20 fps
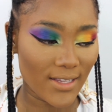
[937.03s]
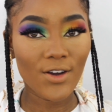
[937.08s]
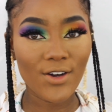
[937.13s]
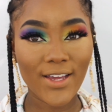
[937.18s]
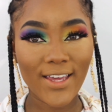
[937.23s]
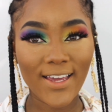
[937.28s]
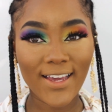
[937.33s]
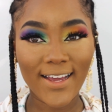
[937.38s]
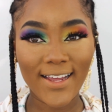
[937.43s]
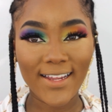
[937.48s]

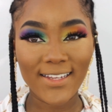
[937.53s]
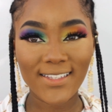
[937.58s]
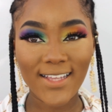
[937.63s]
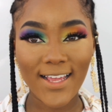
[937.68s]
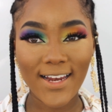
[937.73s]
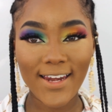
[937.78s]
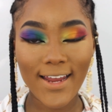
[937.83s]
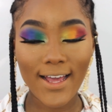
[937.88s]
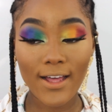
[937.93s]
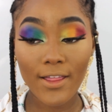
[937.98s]
Okay guys,
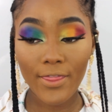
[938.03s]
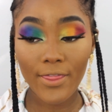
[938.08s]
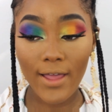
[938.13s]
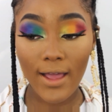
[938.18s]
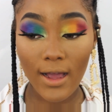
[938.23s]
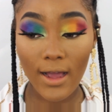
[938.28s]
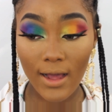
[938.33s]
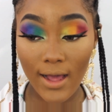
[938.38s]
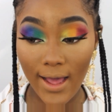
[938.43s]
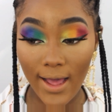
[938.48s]
now
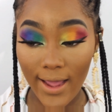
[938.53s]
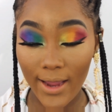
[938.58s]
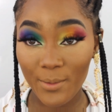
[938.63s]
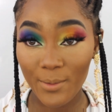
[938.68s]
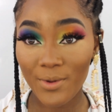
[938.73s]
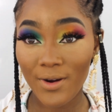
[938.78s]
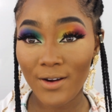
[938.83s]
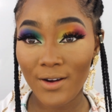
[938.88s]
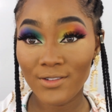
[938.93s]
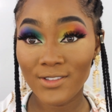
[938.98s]
that our
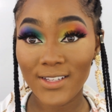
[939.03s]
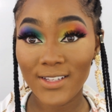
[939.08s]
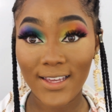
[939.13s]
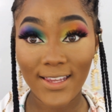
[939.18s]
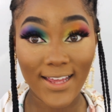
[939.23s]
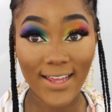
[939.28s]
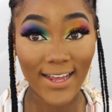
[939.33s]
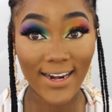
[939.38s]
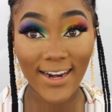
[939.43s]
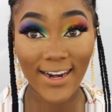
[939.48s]
eyebrows
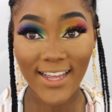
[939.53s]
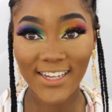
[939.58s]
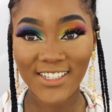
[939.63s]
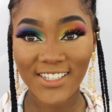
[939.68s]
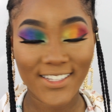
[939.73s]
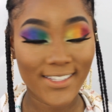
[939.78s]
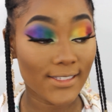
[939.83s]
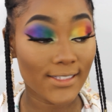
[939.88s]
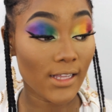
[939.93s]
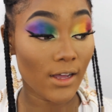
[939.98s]
and our
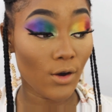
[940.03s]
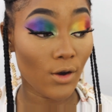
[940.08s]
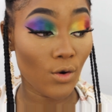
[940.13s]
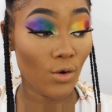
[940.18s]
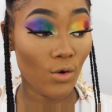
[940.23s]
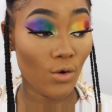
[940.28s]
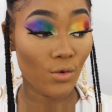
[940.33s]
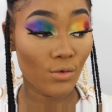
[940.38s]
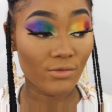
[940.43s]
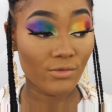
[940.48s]
lashes are
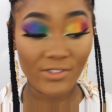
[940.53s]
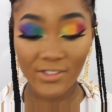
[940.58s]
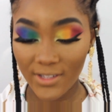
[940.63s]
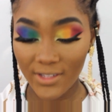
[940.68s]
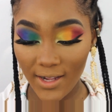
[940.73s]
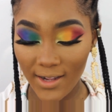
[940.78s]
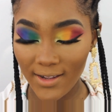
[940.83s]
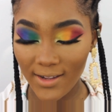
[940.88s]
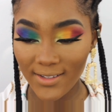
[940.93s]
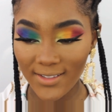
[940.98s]
all
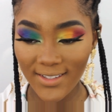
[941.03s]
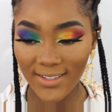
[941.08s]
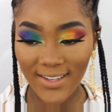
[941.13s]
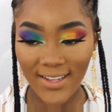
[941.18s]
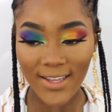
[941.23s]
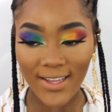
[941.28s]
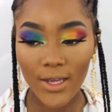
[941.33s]
done,